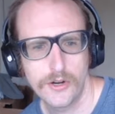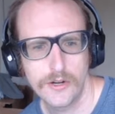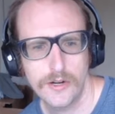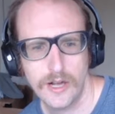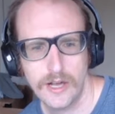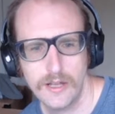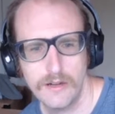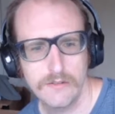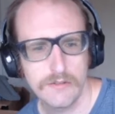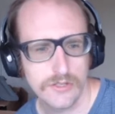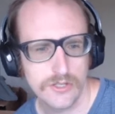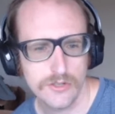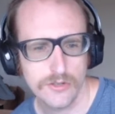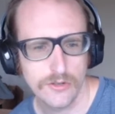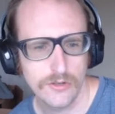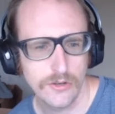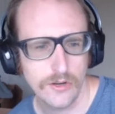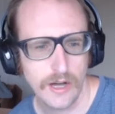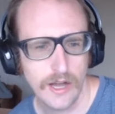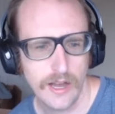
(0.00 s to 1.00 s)
not.
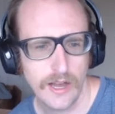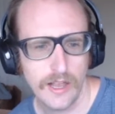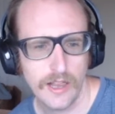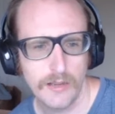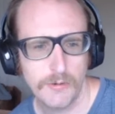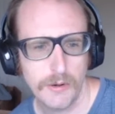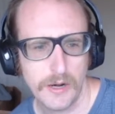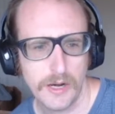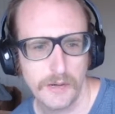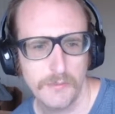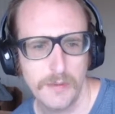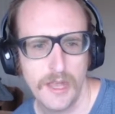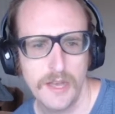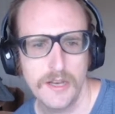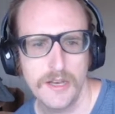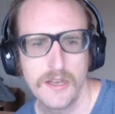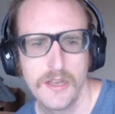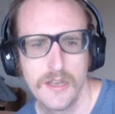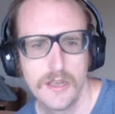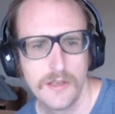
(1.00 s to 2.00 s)
So I highly
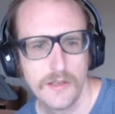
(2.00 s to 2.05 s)
recommend